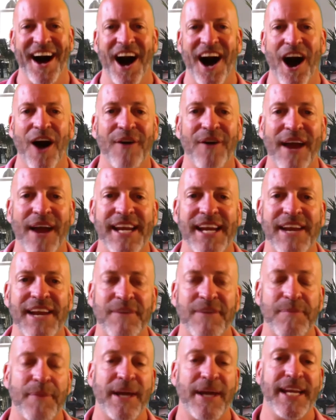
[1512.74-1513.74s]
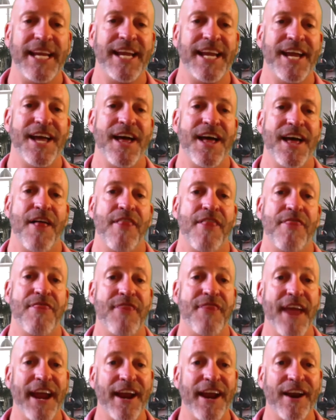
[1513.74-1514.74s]
All right, everybody,
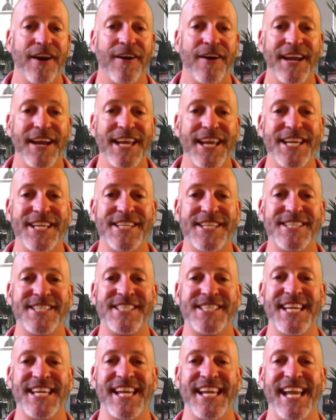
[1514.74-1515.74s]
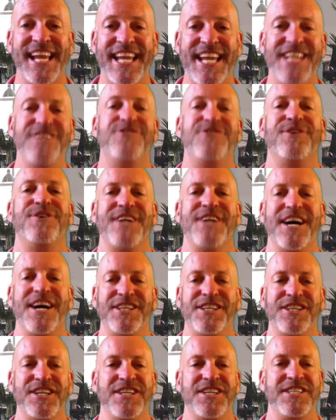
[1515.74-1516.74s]
there is the
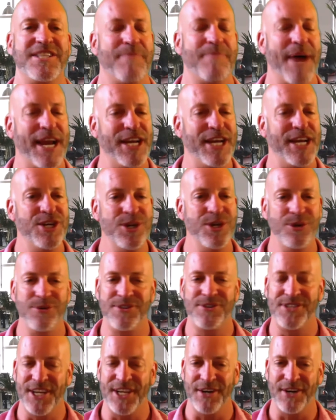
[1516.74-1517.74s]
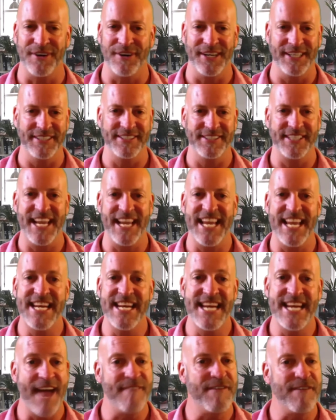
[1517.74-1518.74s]
introduction to my new series,
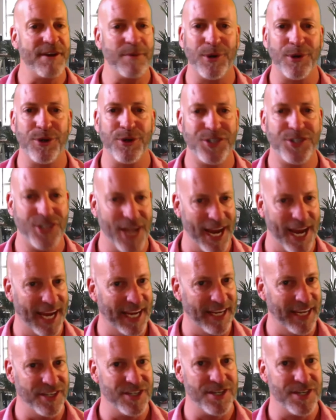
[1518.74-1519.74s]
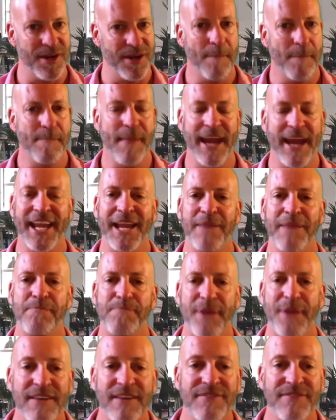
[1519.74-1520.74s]
Inevitable Change Making
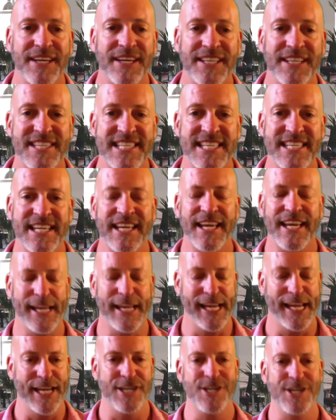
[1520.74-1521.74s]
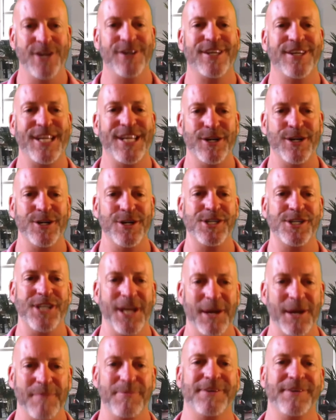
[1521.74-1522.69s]
Pivots in Your Leadership.